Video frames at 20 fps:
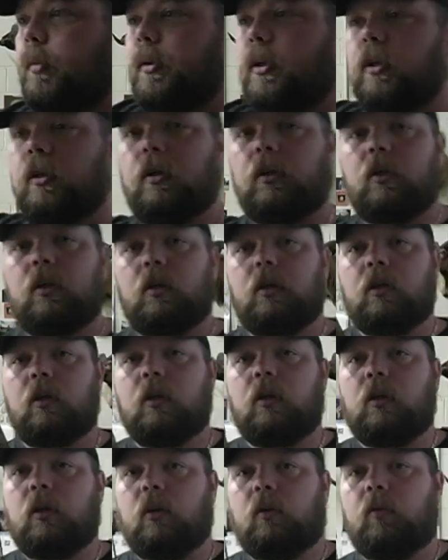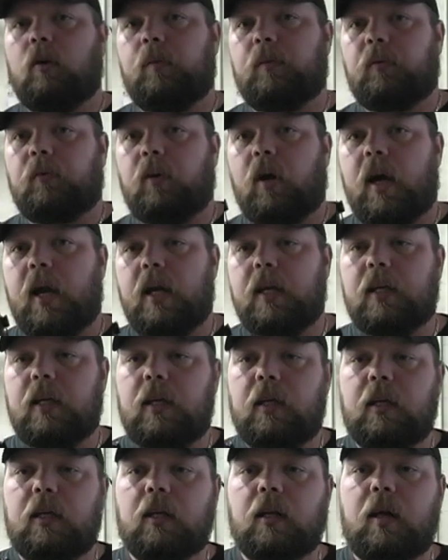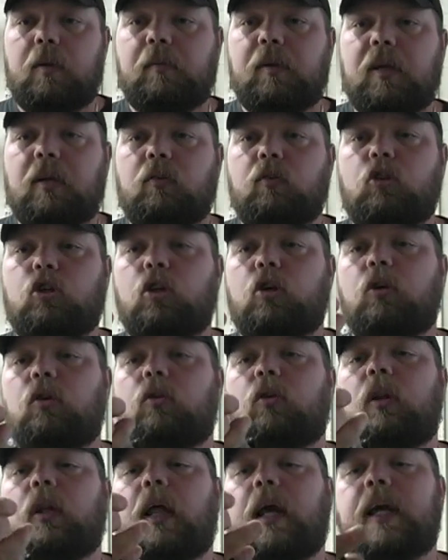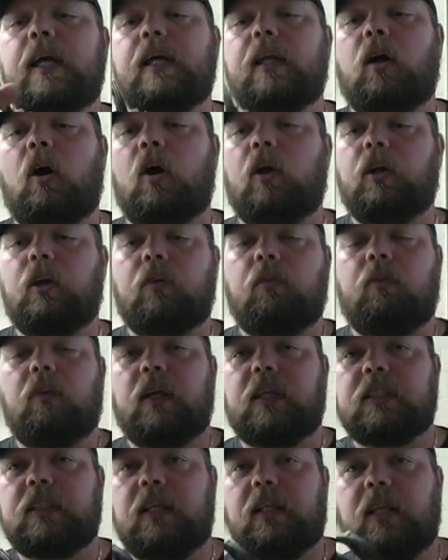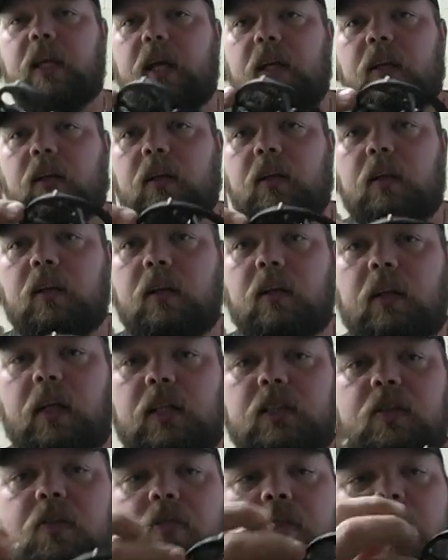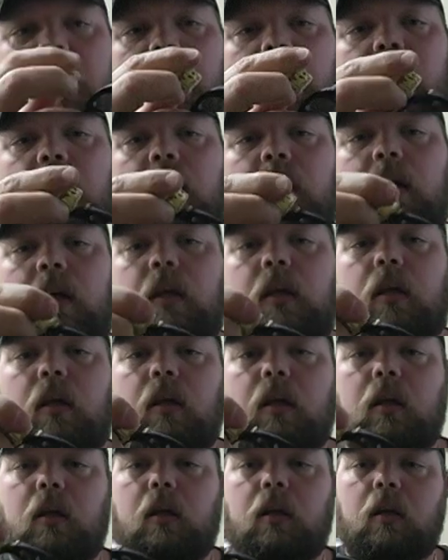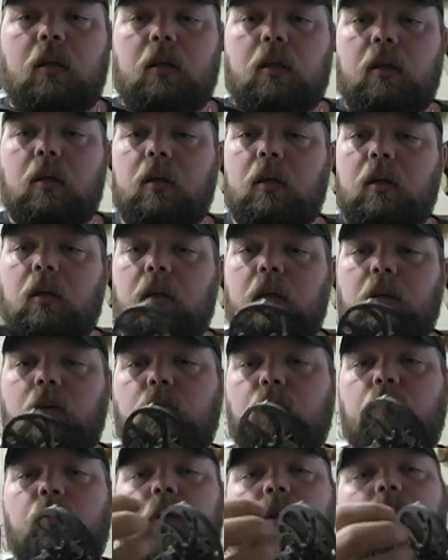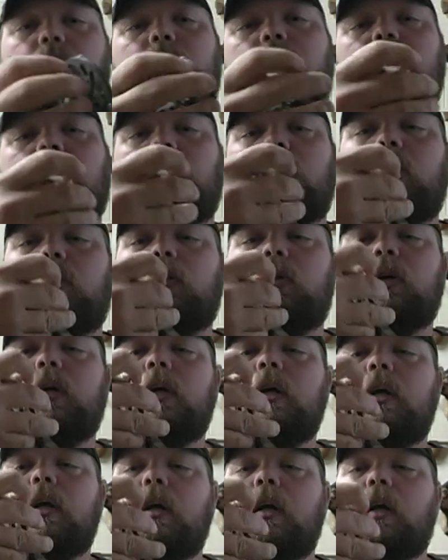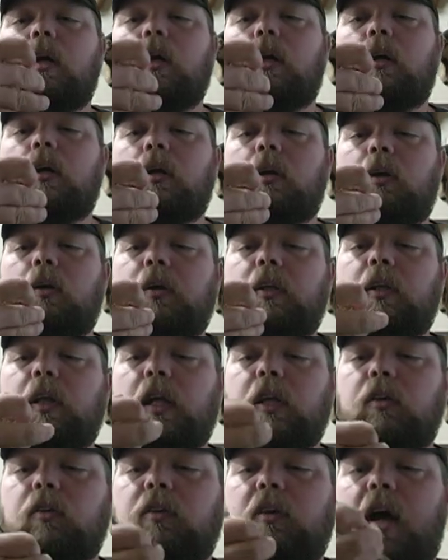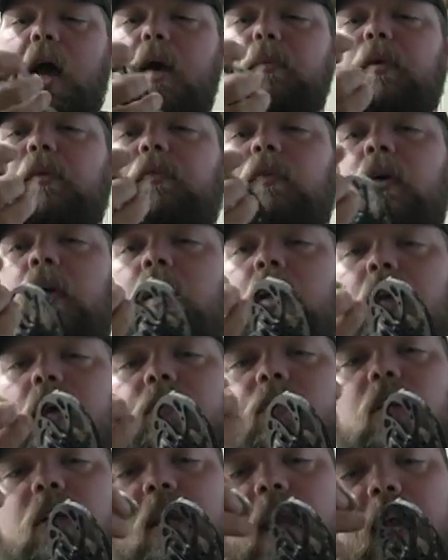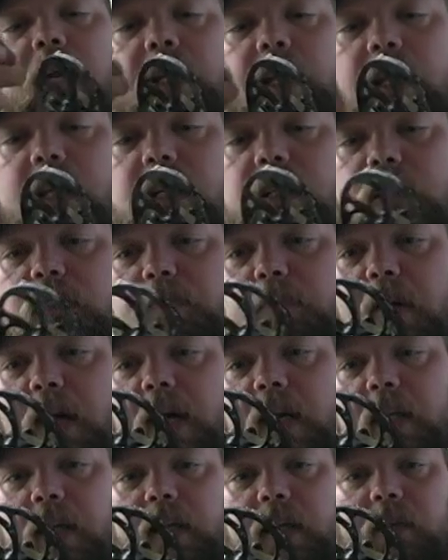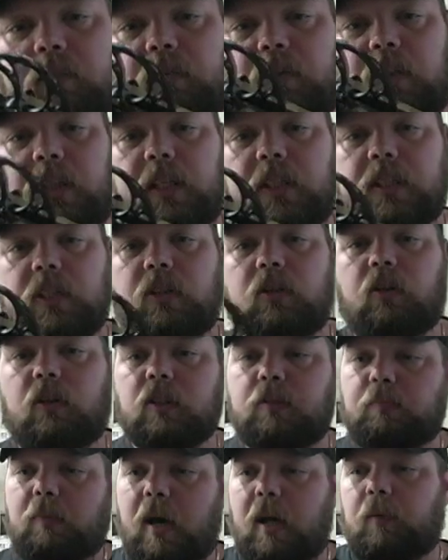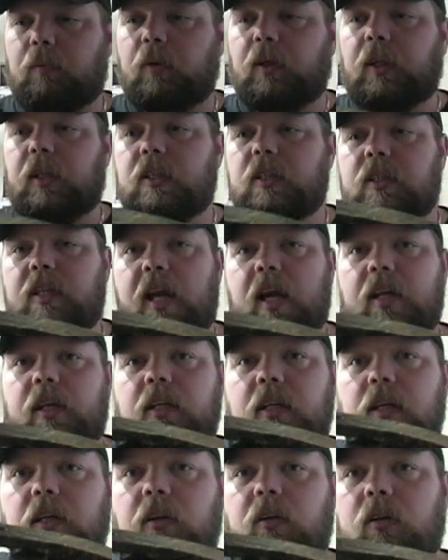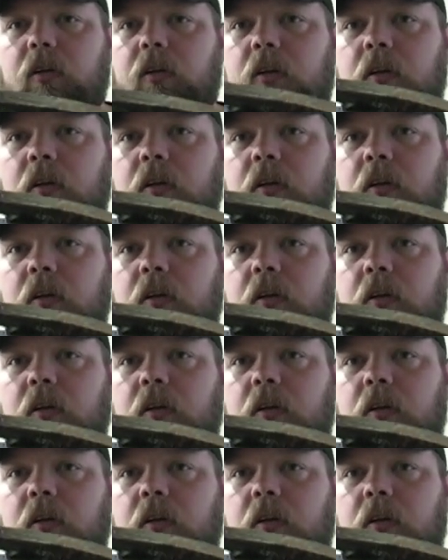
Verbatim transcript: it, rub it right in. I mean, dude, lay it on there thick. See that? It's thick. It's really, really cool. You know, and take your time. If, if you can't get in a spot, like if it gets into the spot where it gets down in here,